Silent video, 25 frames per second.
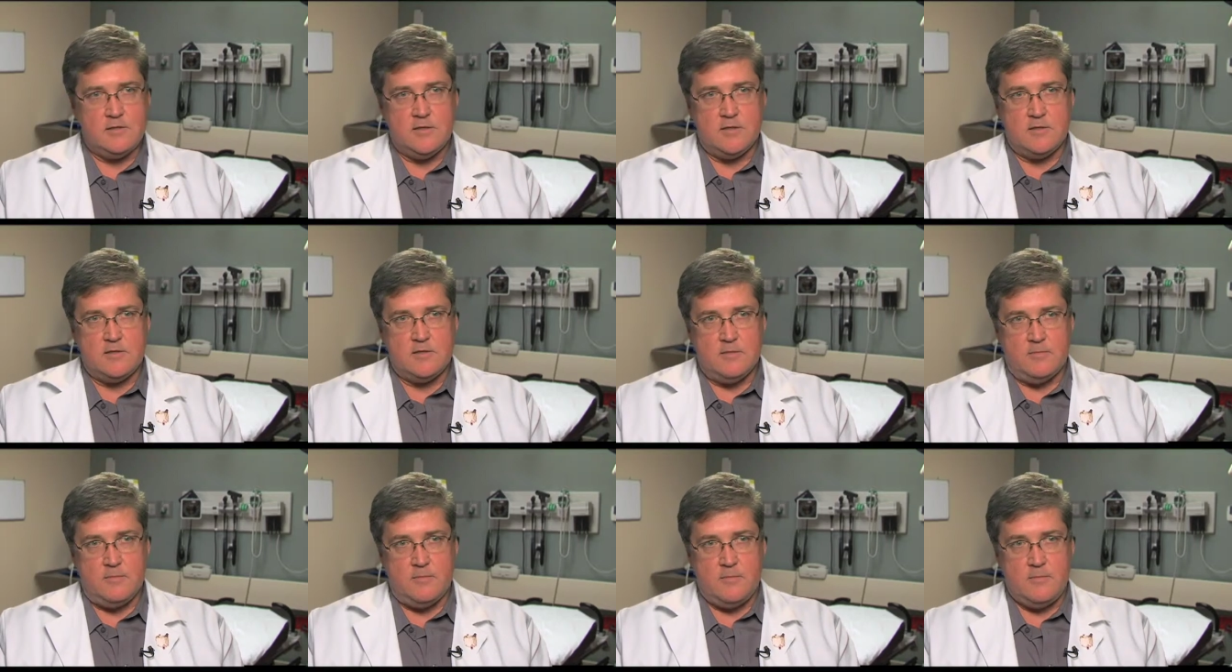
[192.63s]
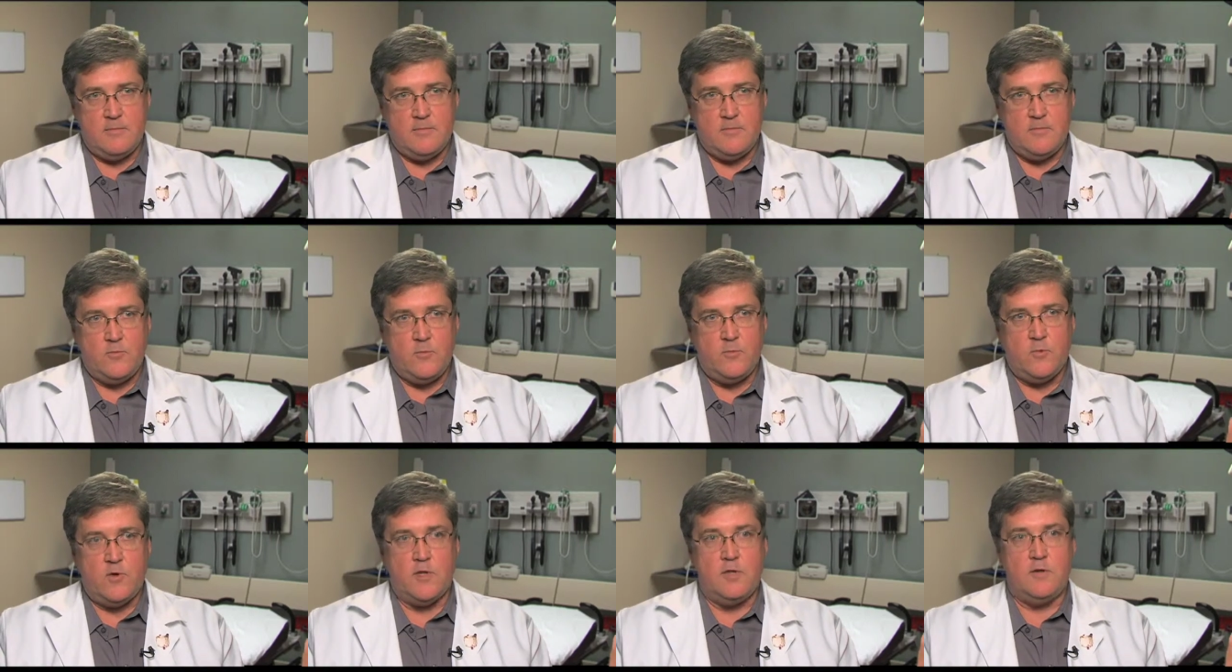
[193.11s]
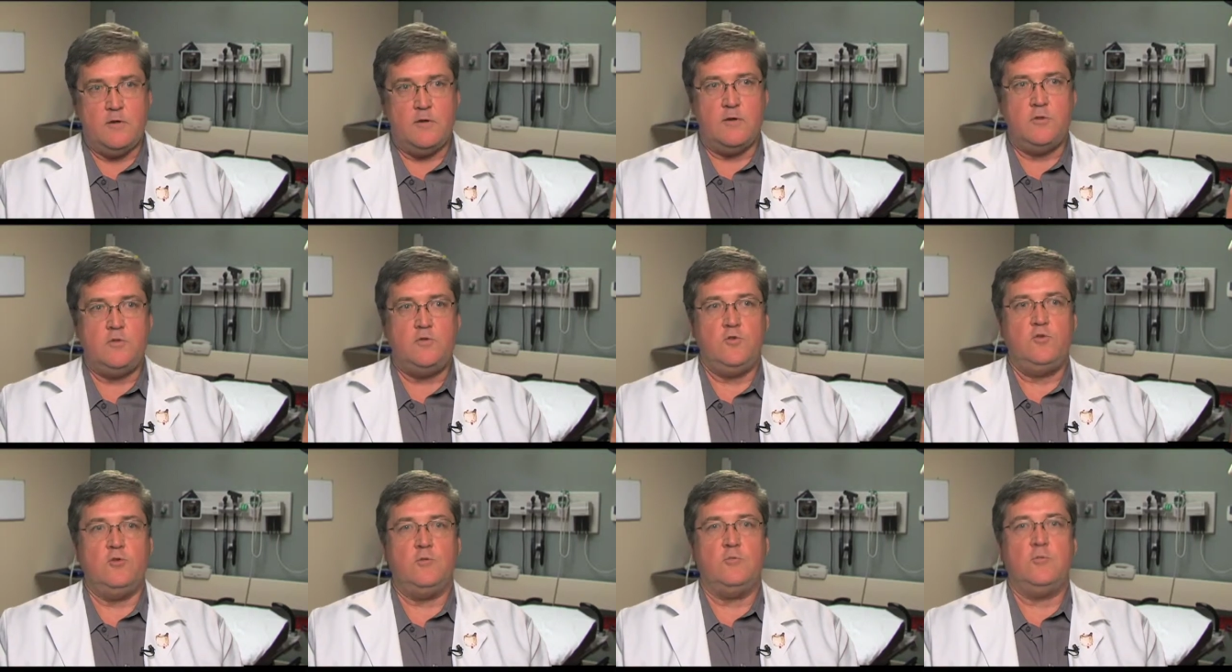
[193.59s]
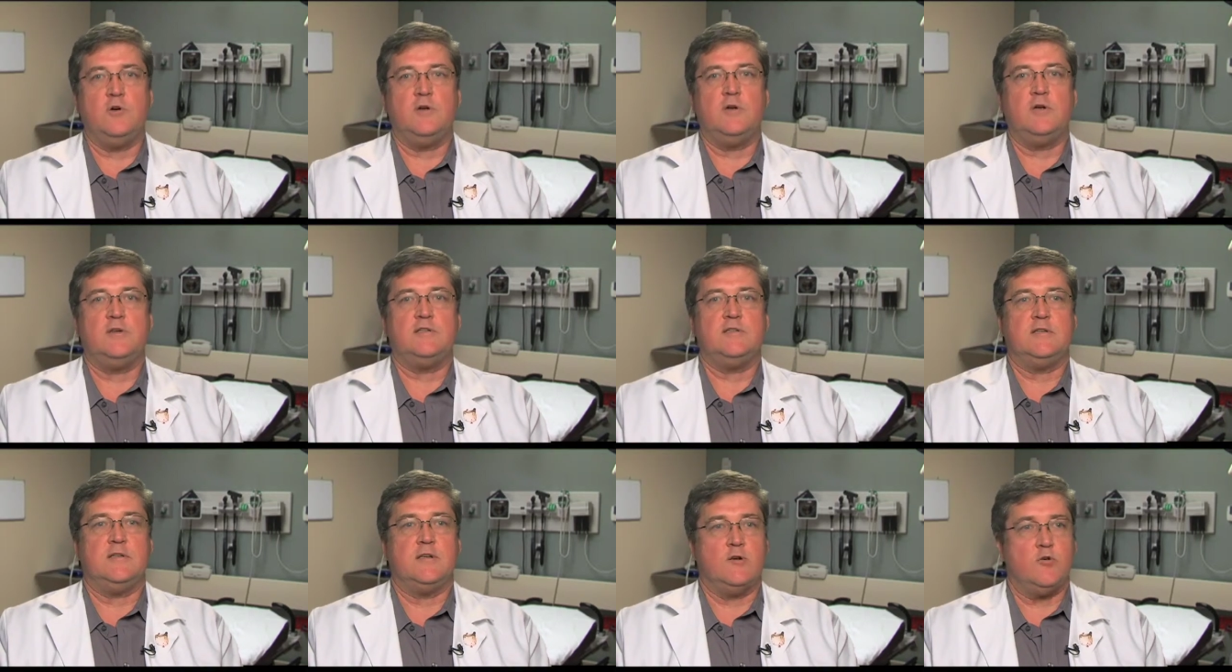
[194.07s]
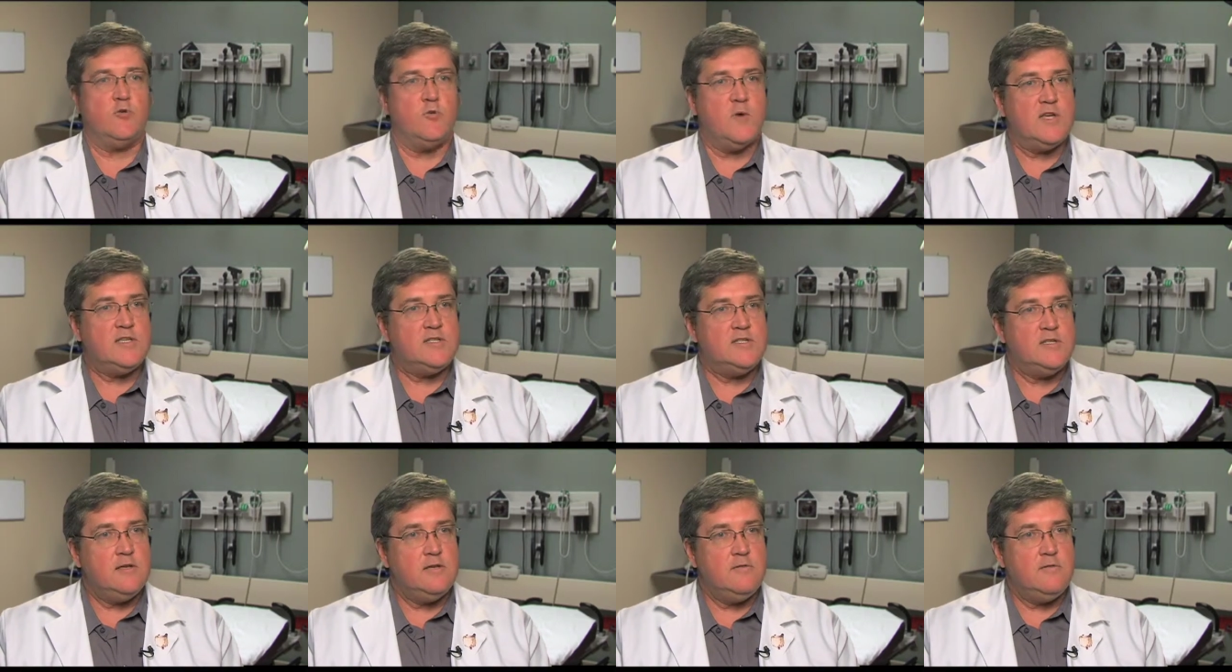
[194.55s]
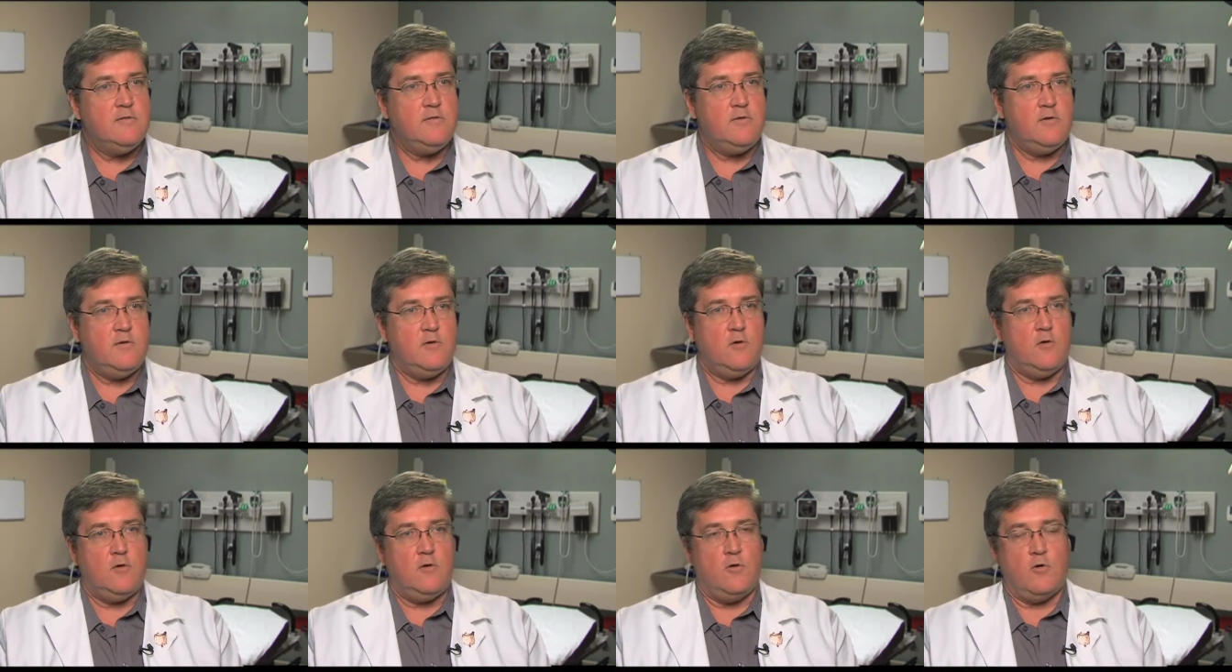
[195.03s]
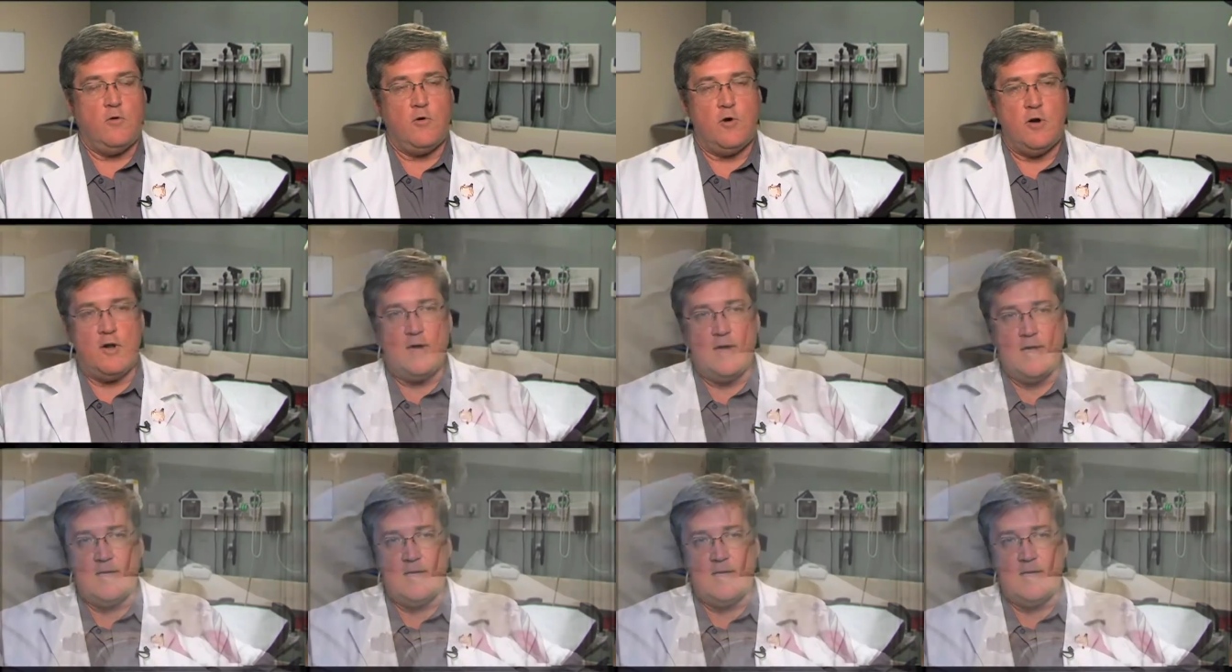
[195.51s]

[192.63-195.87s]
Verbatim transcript: system, whether a tumor is an aggressive or